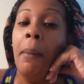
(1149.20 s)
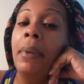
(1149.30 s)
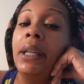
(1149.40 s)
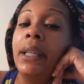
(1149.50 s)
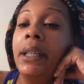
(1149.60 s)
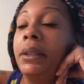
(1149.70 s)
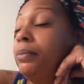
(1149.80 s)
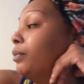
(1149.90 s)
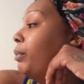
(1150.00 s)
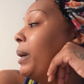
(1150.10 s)
But
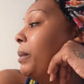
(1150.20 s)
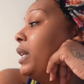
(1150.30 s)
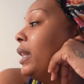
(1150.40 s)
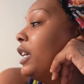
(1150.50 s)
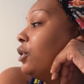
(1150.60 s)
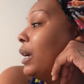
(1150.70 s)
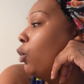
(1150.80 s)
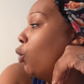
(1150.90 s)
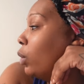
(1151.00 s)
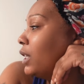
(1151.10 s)
yeah, baby, and things you
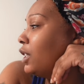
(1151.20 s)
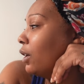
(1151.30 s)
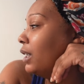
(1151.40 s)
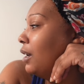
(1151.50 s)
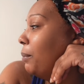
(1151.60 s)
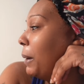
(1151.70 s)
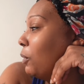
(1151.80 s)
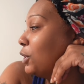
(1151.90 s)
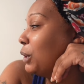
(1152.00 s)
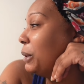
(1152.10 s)
can, ooh, the turkey look. Baby, you
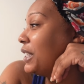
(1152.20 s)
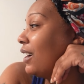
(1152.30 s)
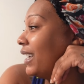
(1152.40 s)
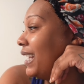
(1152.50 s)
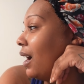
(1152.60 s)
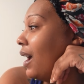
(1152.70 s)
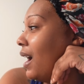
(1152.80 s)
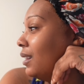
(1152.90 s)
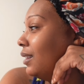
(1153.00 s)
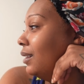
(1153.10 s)
wanna show the turkey now or
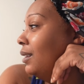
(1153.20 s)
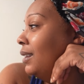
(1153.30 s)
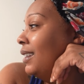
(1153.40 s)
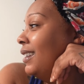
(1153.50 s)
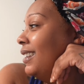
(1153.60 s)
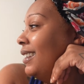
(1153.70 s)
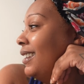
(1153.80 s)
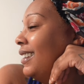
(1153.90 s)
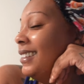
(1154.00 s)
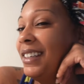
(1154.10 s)
after?
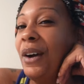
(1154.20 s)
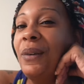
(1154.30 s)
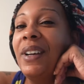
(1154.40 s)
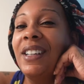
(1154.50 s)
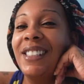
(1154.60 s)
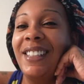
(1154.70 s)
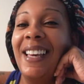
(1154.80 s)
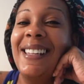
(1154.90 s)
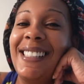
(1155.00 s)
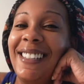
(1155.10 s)
No. No, we're gonna show
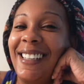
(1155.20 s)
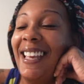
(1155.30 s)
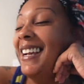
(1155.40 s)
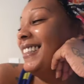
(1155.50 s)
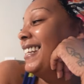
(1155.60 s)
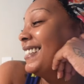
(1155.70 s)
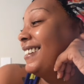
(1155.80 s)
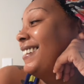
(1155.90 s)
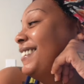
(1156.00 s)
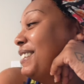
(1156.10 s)
y'all the turkey after. That
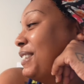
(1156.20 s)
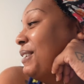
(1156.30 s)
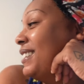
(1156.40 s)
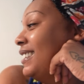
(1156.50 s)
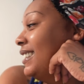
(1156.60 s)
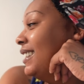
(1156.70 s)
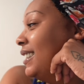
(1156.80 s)
turkey looks so good.